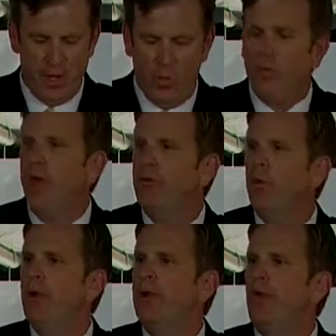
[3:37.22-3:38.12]
We also
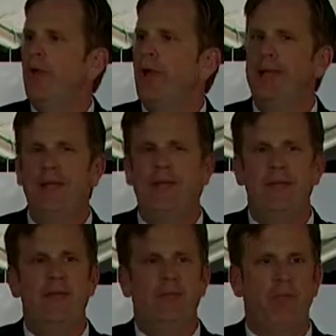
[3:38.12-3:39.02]
wanted to create a
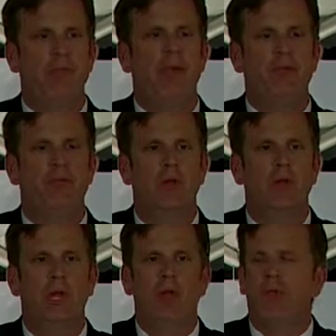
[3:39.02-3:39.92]
safe space
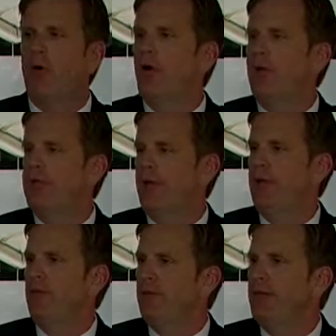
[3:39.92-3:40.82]
for early
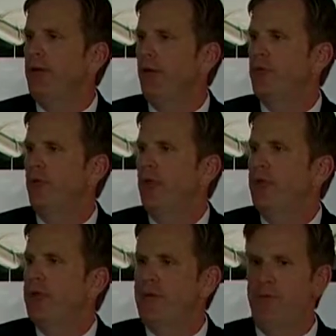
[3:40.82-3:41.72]
stage leaders
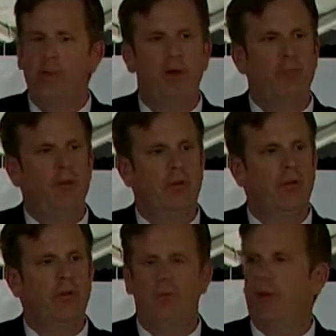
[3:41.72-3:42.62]
to have a peer-to-peer
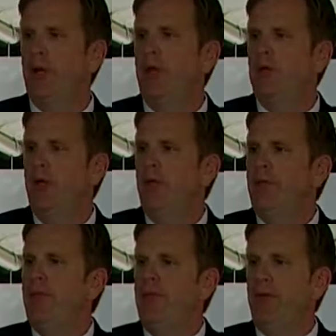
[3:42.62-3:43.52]
learning experience
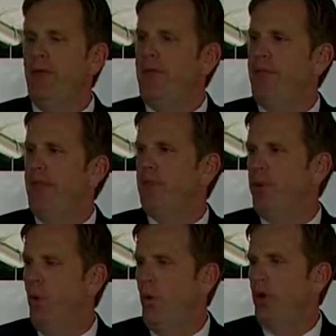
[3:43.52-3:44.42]
that they felt like they had
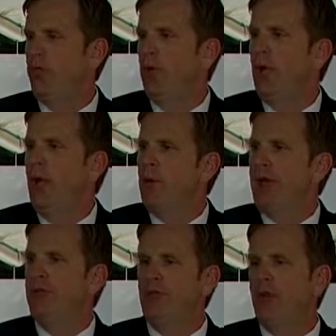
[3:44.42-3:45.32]
support
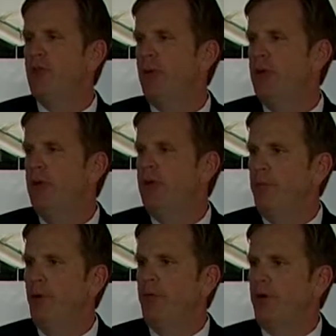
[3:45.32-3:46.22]
without judgment to
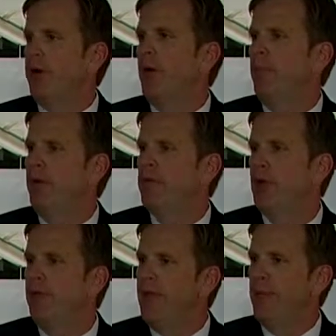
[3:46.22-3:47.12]
build their companies.
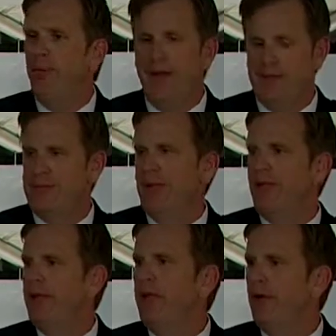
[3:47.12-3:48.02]
That process is not
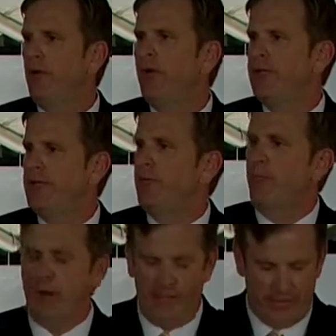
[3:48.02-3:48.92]
linear, it's a
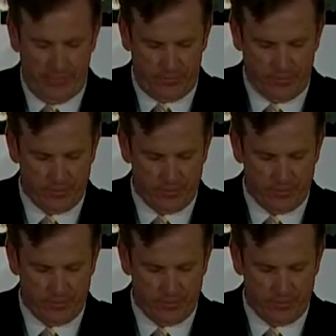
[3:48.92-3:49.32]
different process.